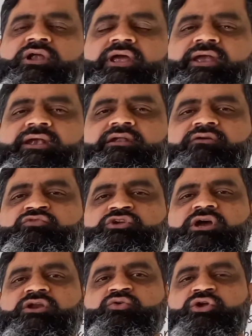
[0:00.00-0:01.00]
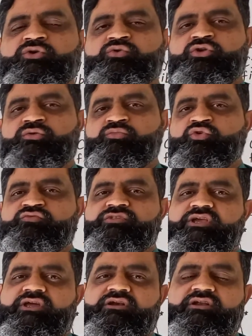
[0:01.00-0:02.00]
and we are going to remove
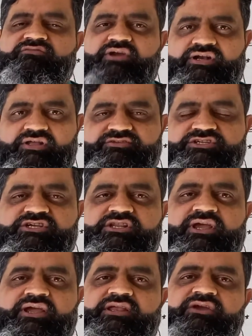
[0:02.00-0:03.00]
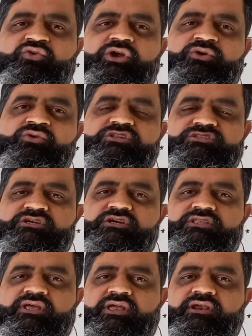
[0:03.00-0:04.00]
their defective gene and going to
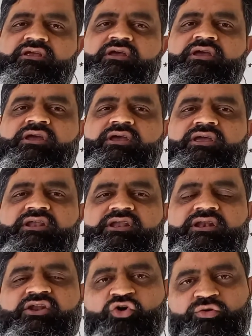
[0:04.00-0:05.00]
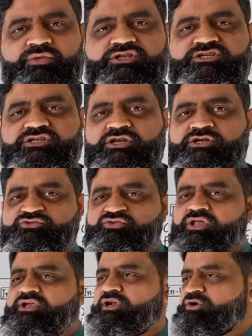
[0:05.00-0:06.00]
insert their in a normal gene into
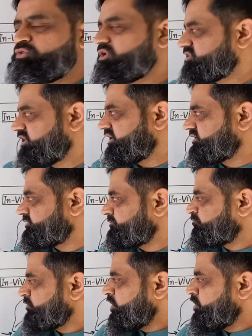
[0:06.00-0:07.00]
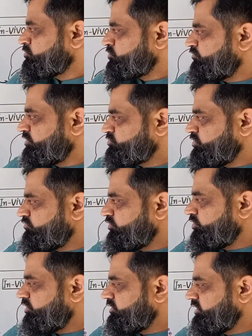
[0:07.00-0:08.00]
the into the cells so first of
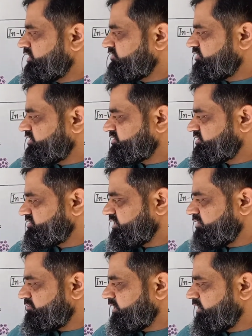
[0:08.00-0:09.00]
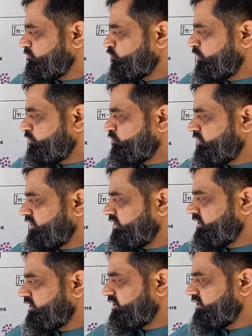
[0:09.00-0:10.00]
all, in the first step, I am going to
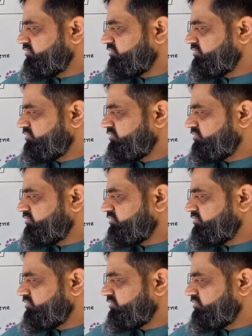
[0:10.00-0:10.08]
take a